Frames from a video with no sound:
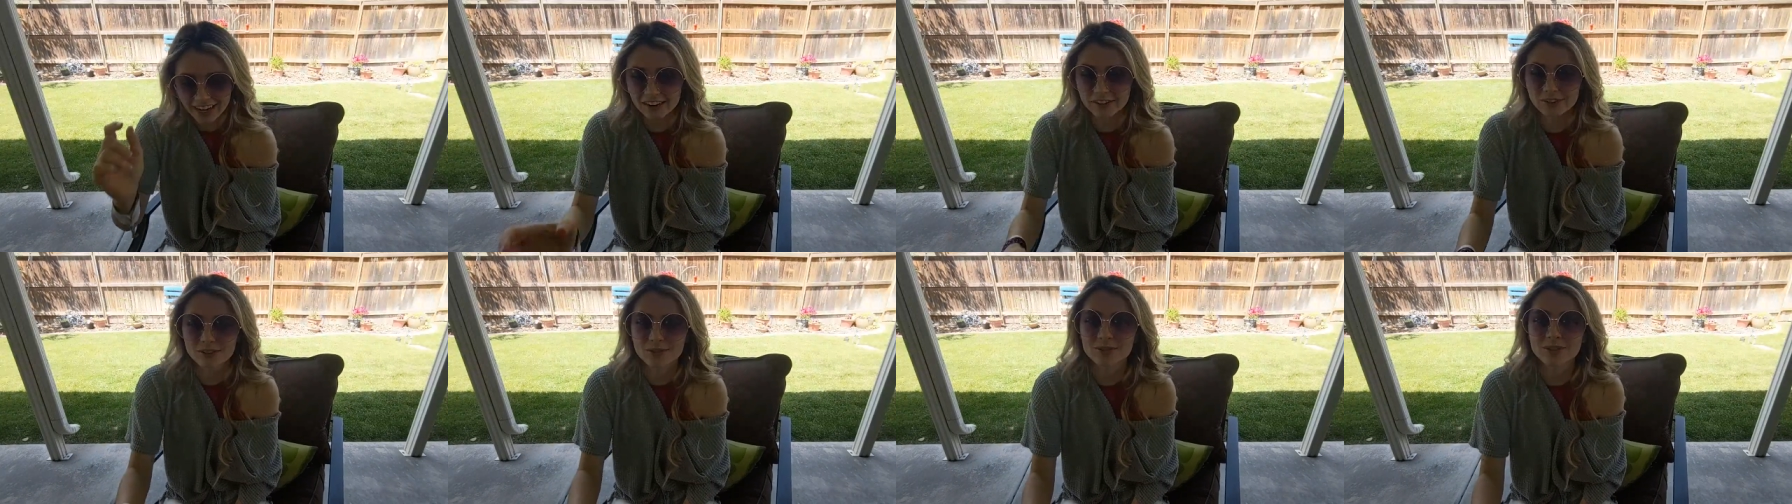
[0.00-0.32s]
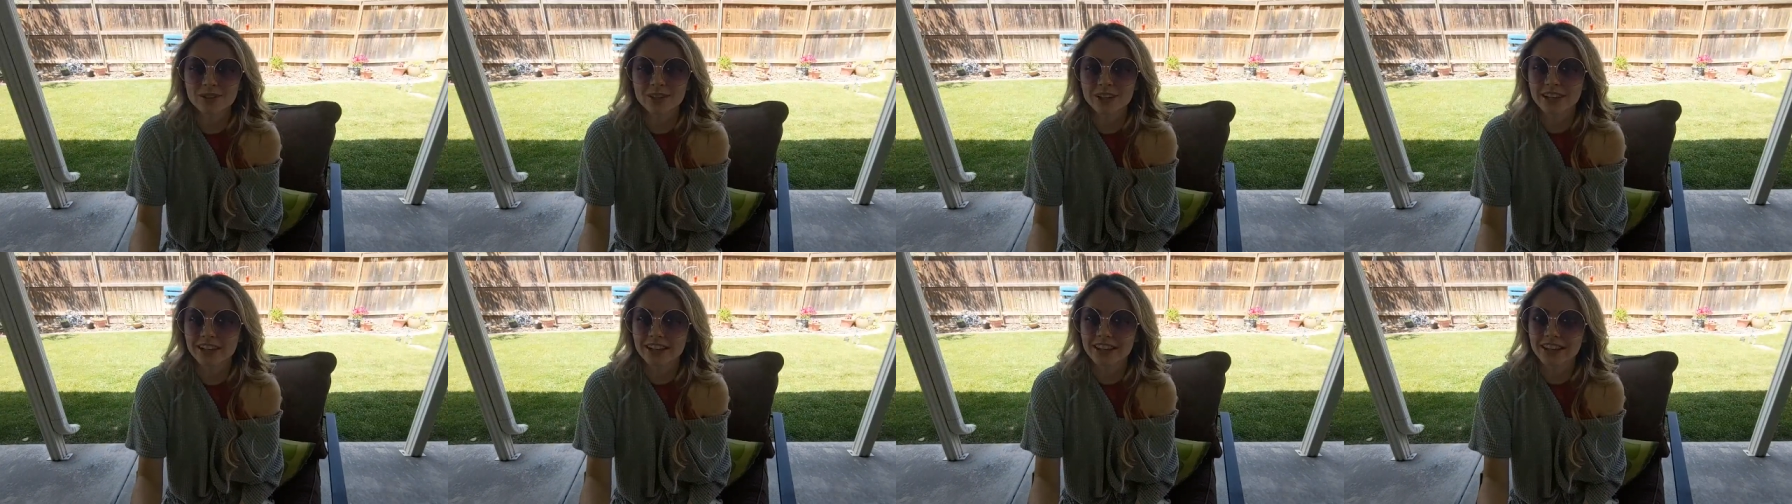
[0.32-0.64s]
I
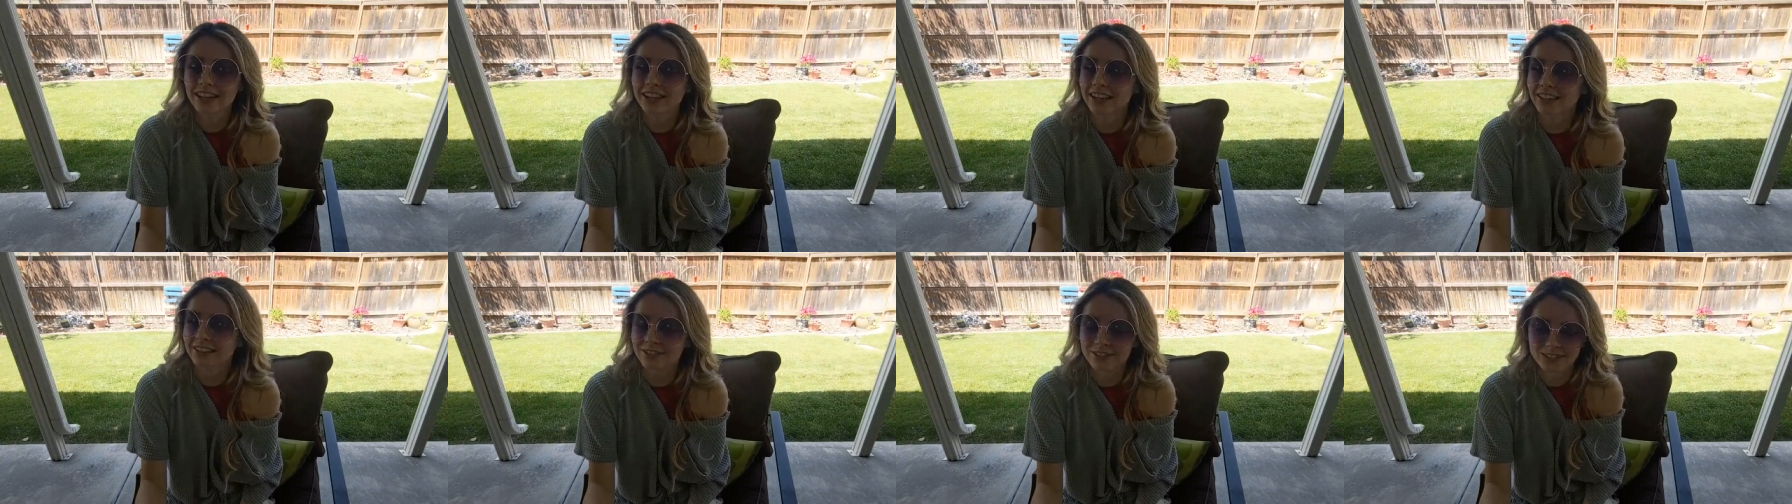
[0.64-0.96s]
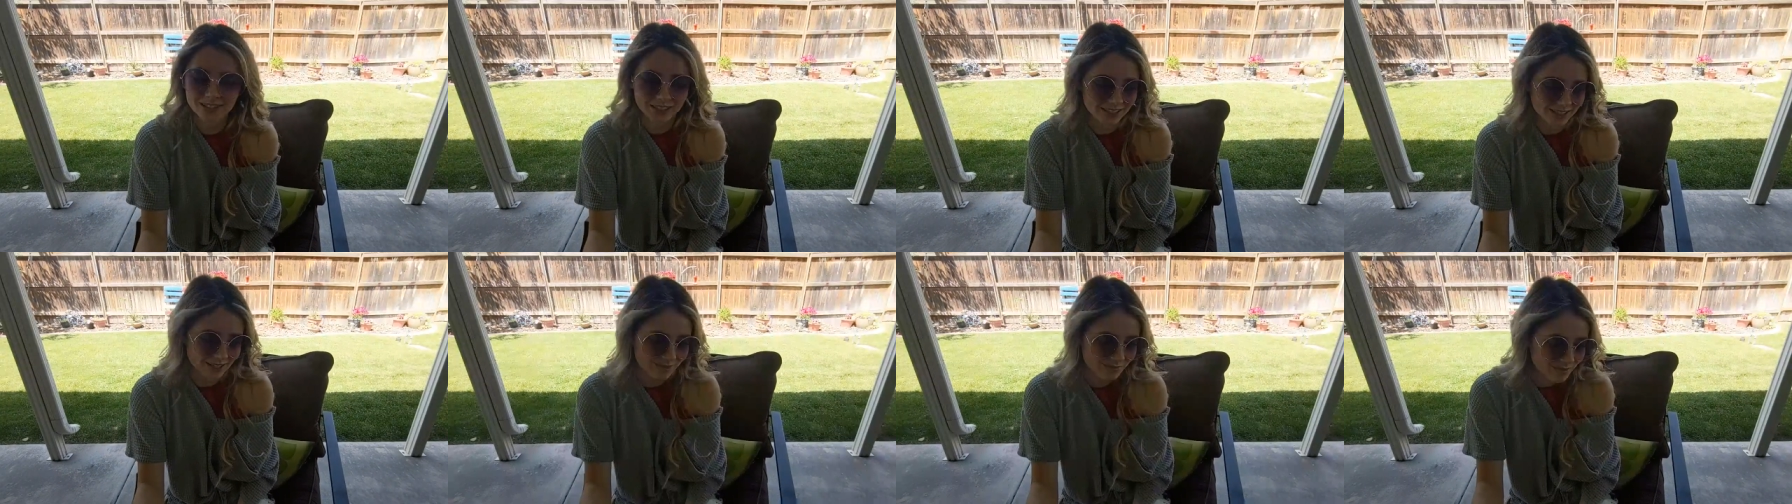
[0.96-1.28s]
was worried that it
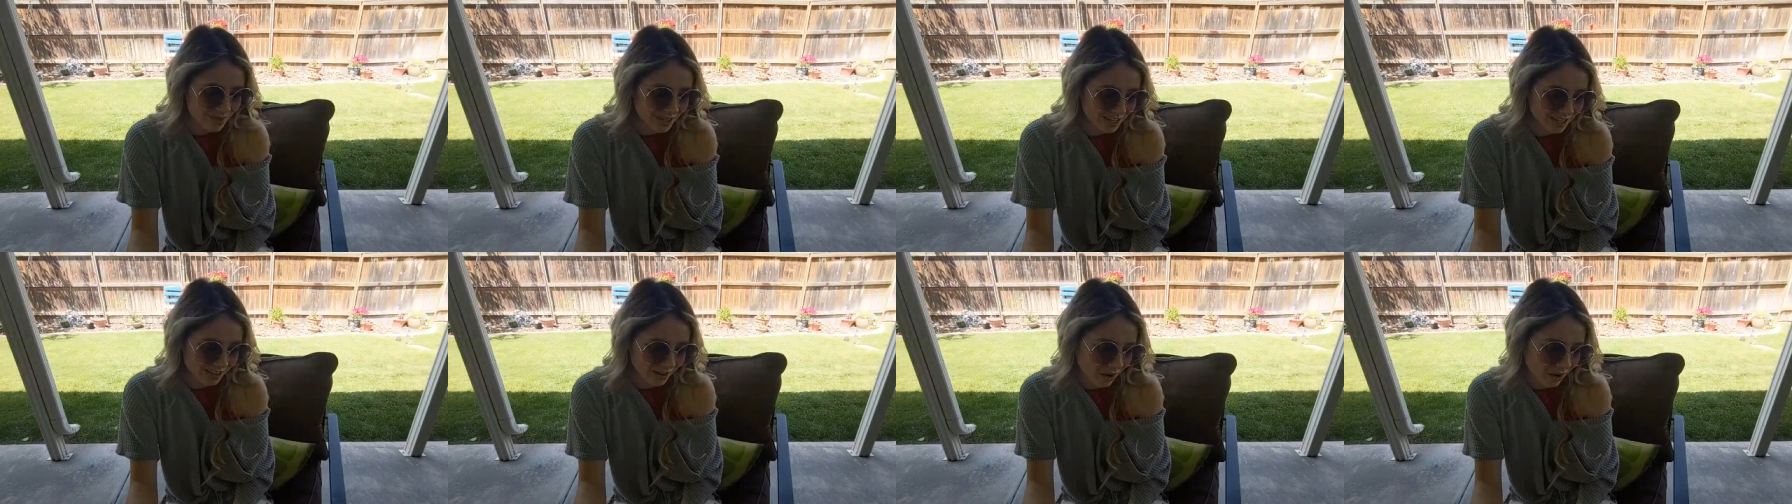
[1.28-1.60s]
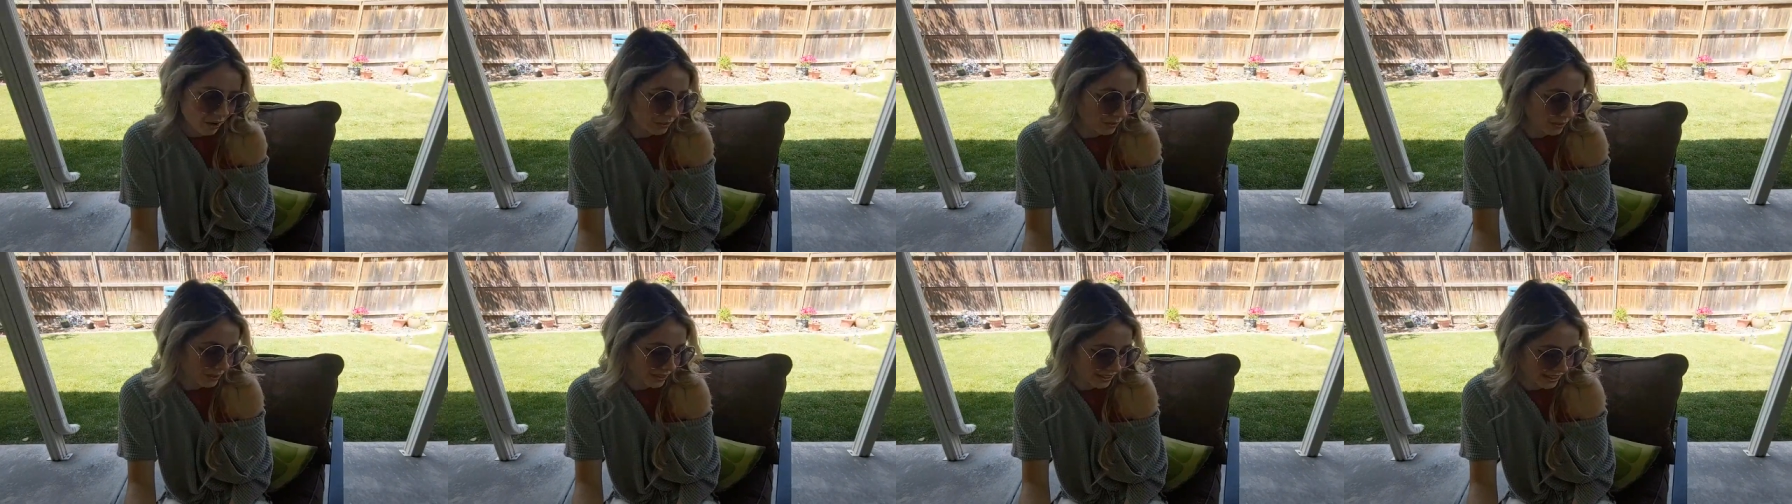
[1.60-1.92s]
was gonna be
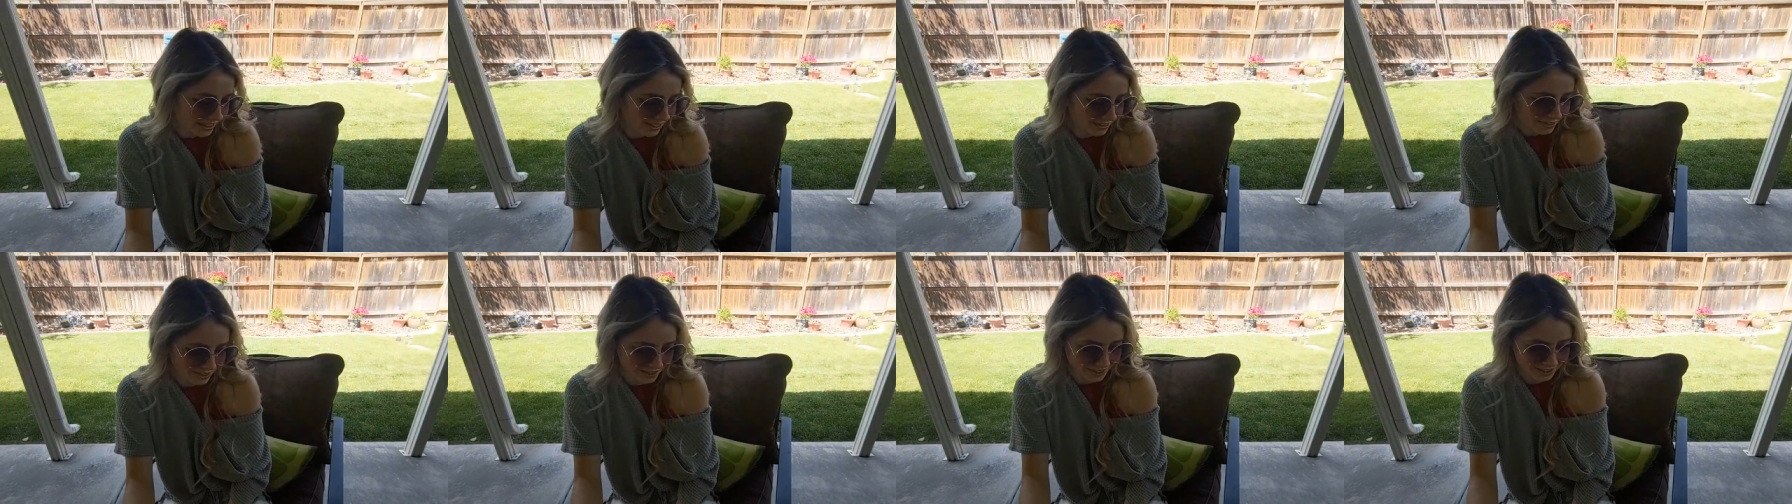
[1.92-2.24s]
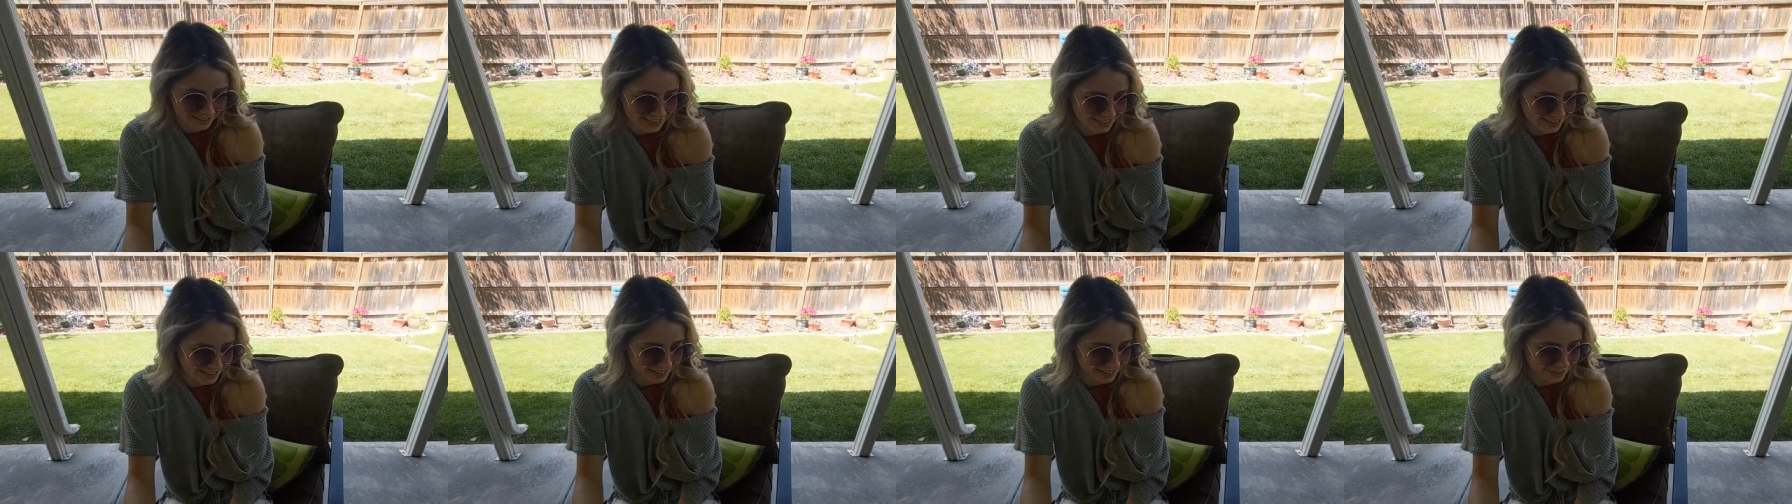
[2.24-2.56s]
awkward and I was
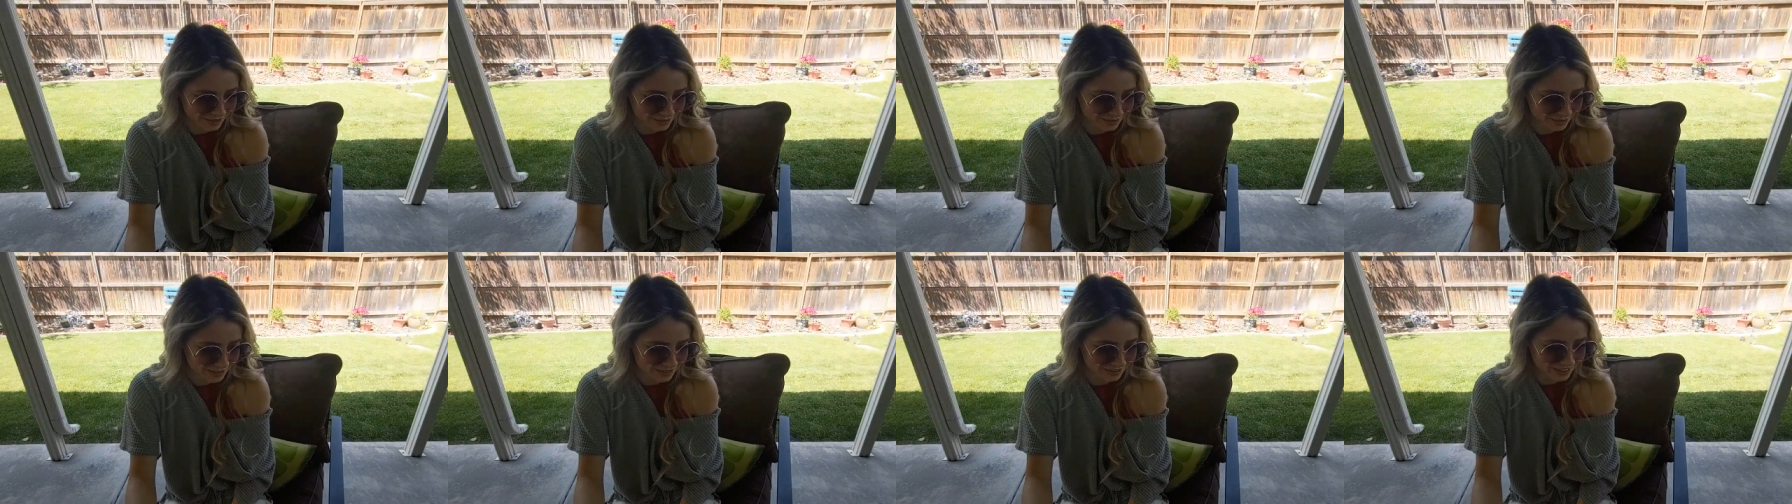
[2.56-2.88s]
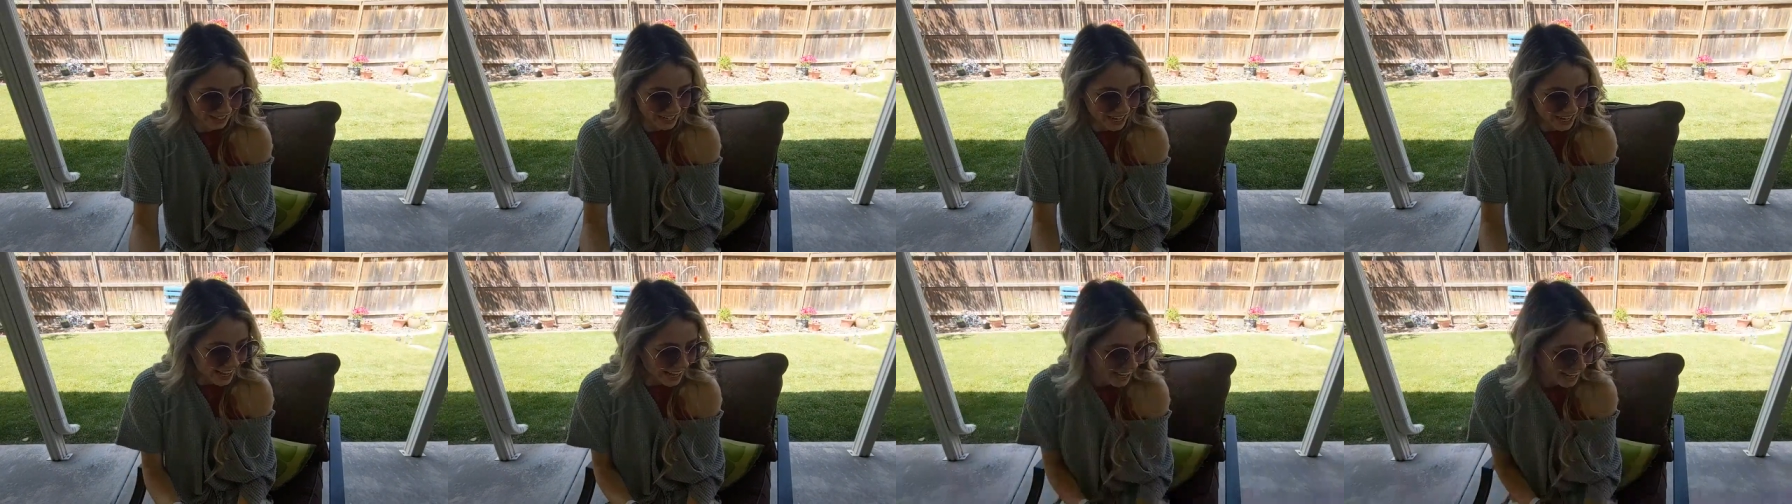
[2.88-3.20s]
gonna sit here
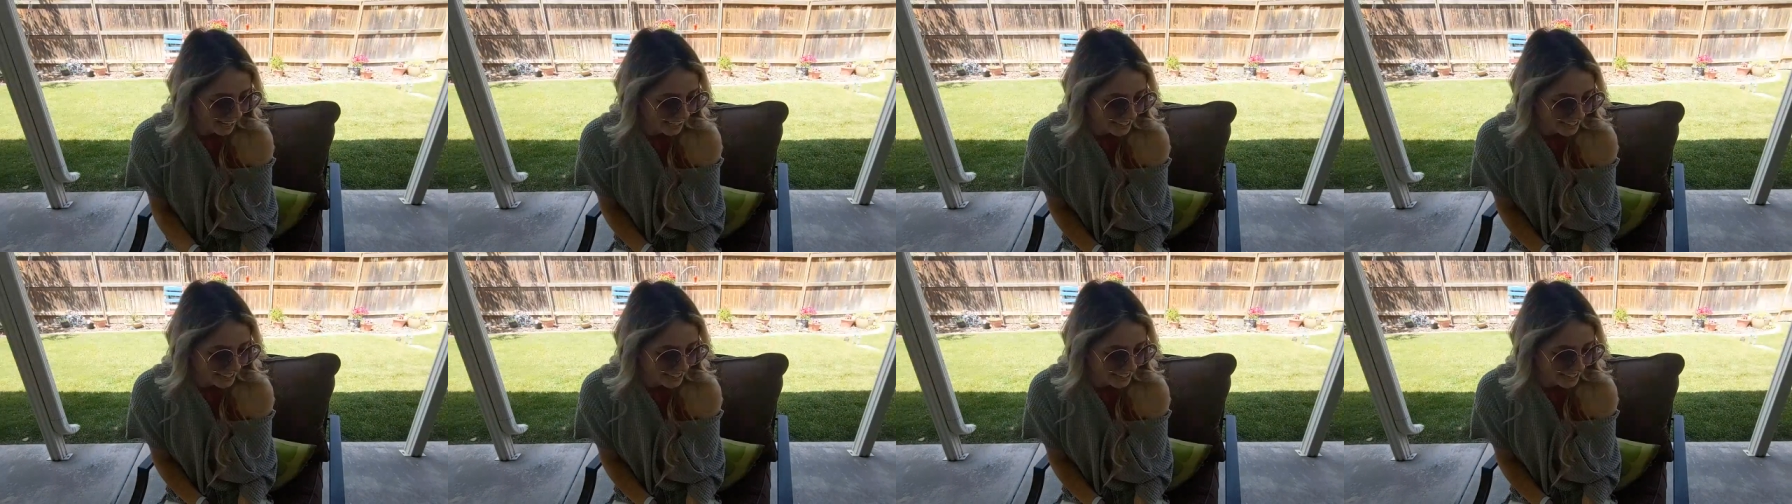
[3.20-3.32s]
forever.